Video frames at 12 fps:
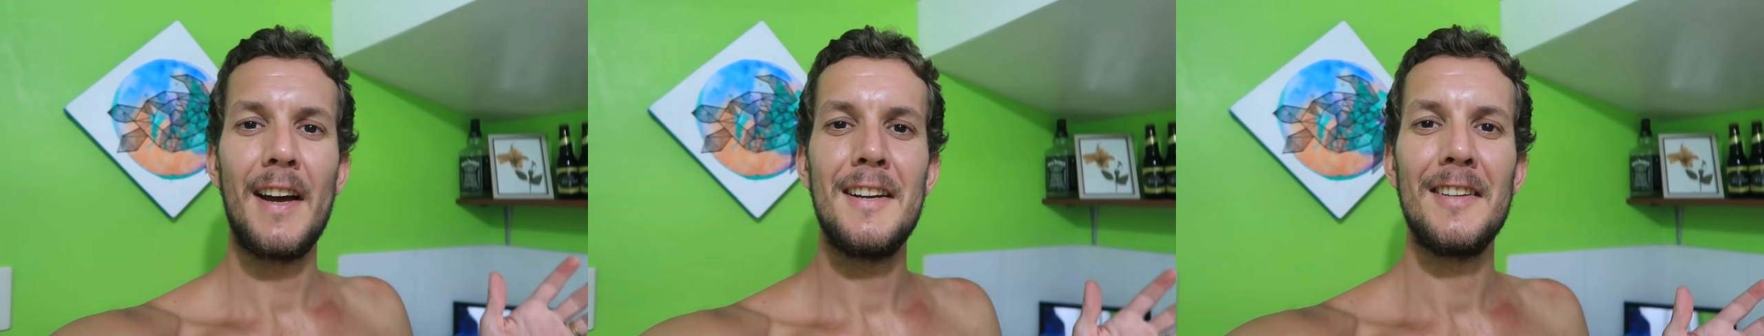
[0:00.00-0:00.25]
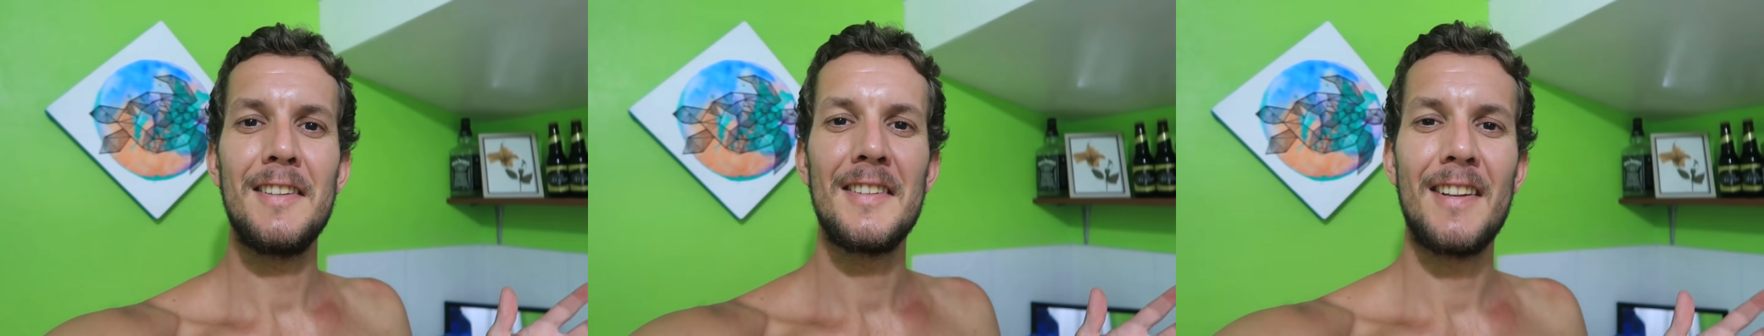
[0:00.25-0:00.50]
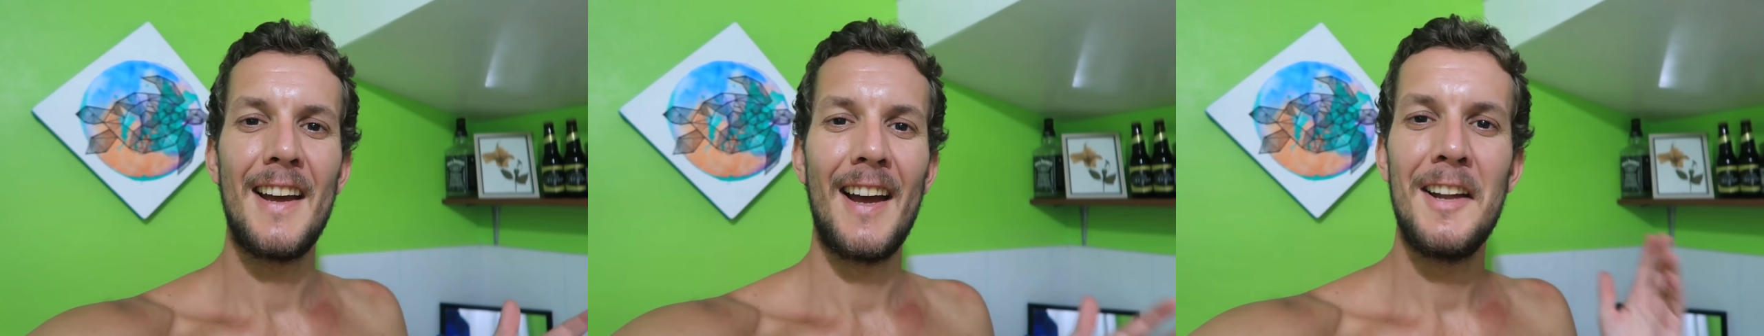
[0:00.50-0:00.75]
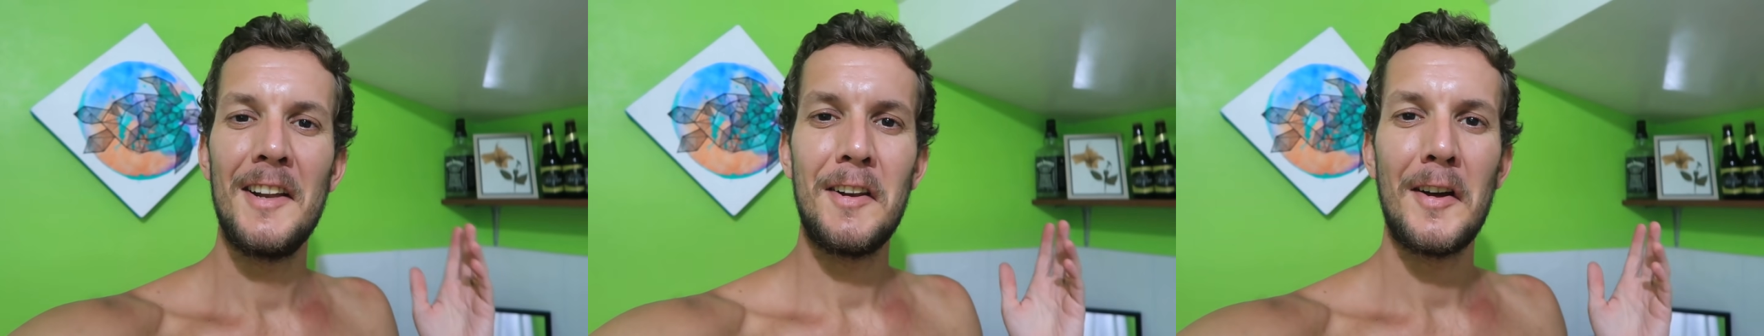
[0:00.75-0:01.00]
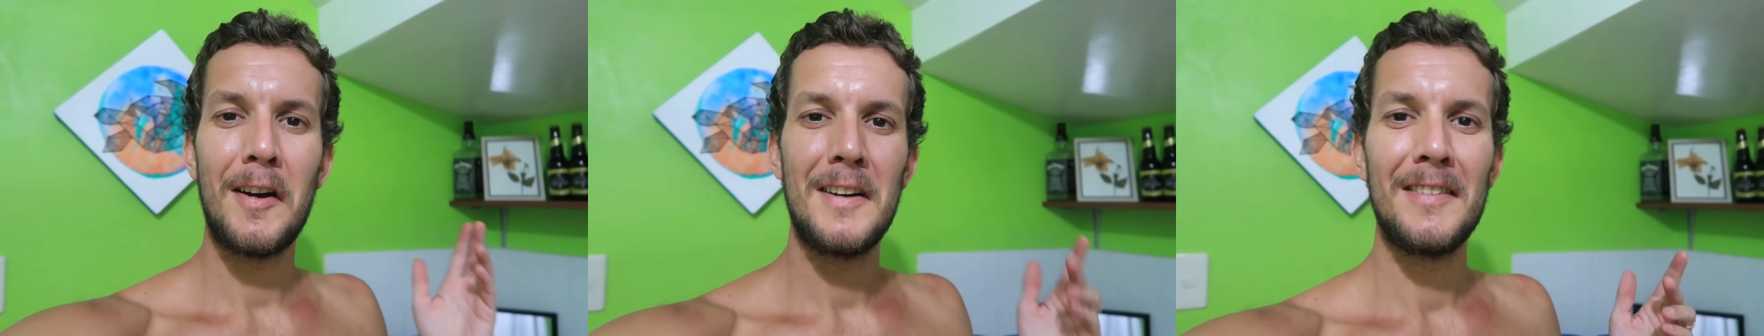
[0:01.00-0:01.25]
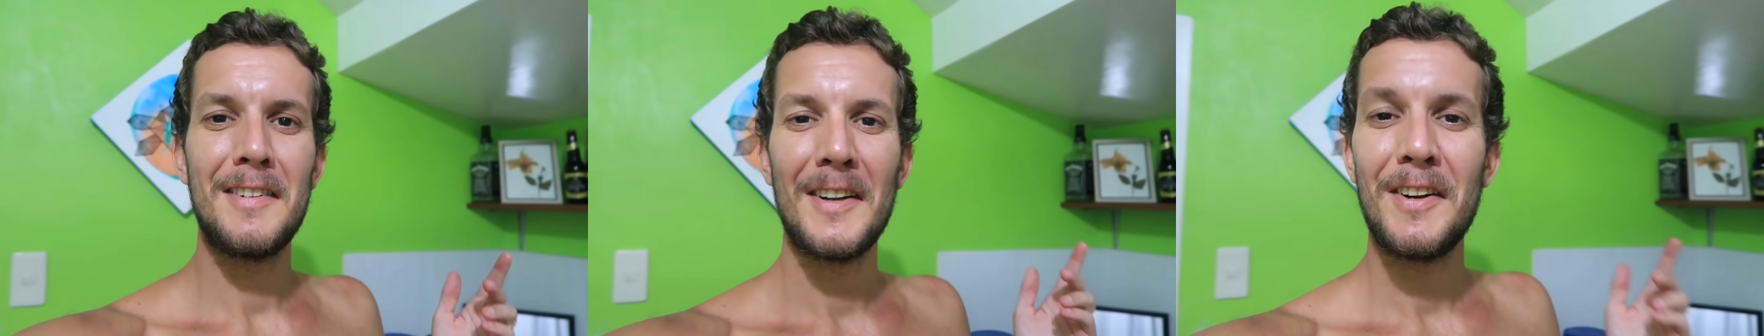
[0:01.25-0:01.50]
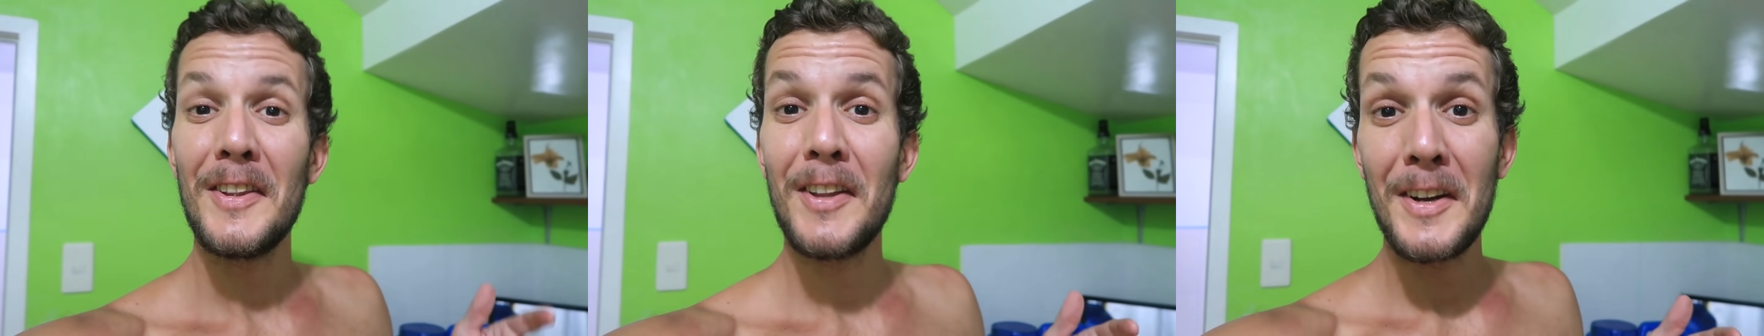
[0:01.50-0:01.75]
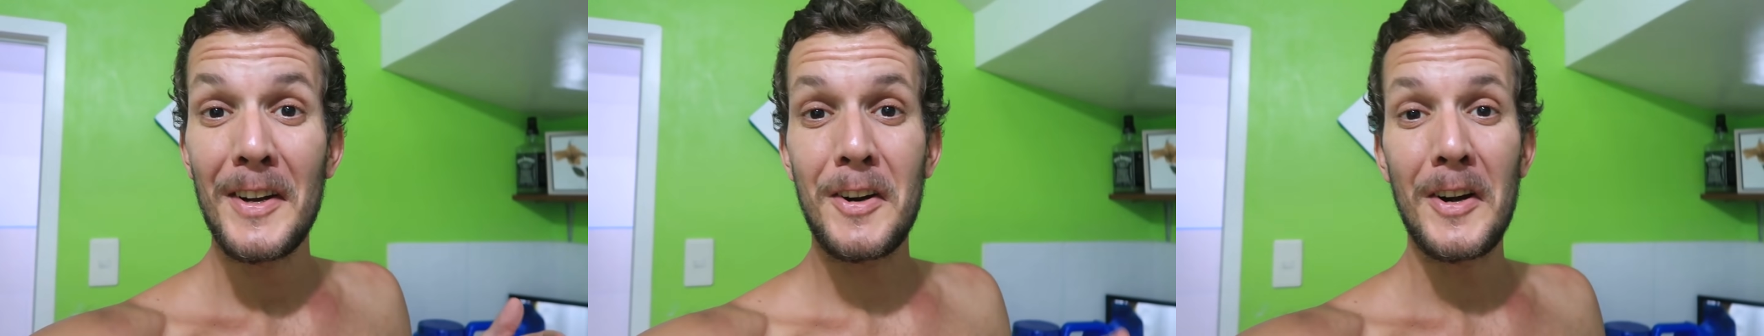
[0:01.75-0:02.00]
Is the end of
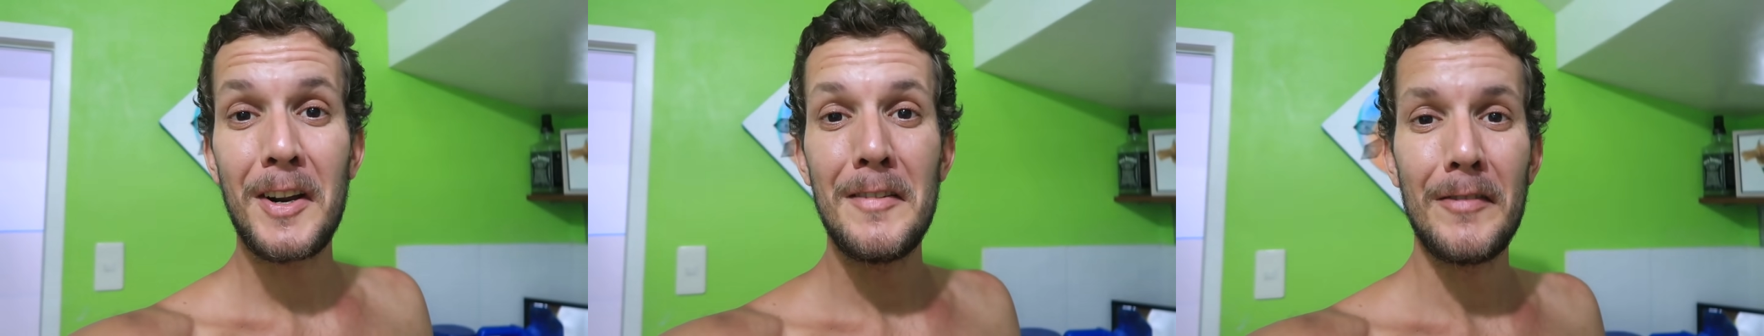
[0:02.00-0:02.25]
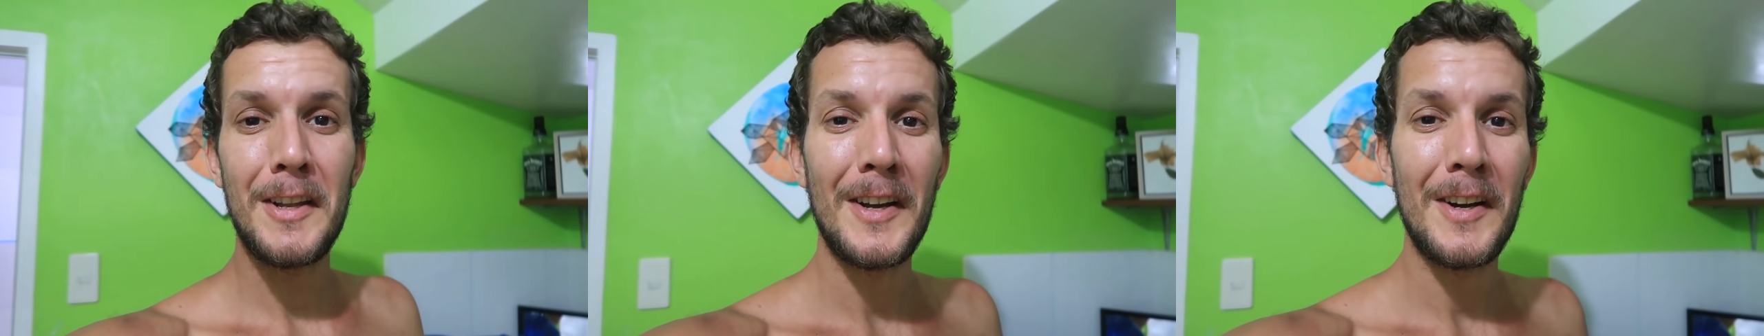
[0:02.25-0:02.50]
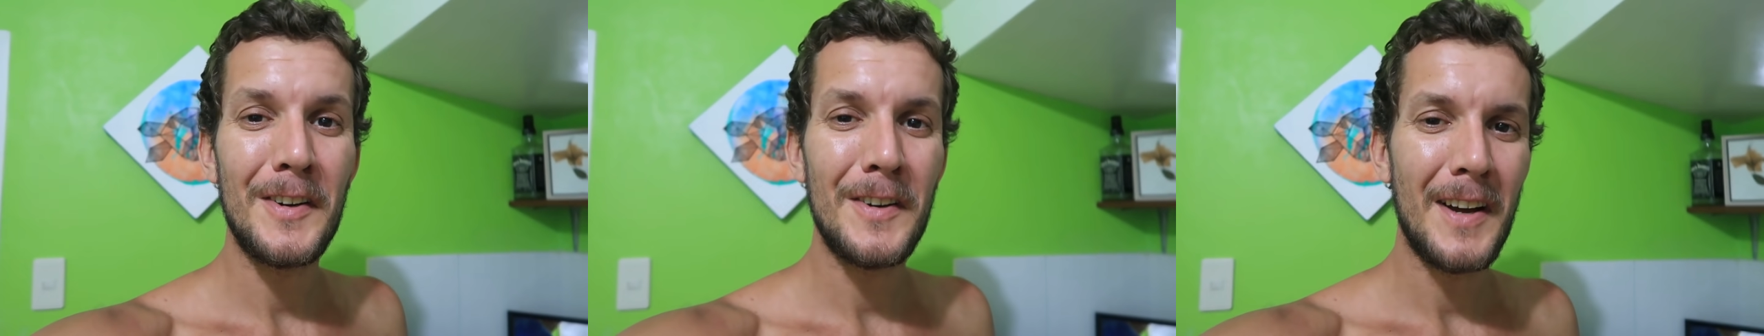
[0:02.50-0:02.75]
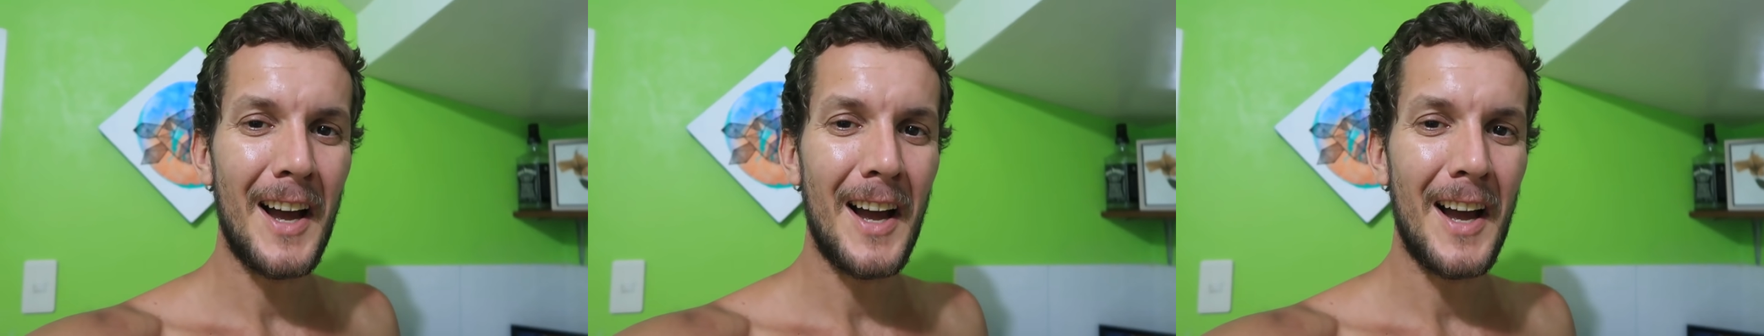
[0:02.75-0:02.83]
another cooking video.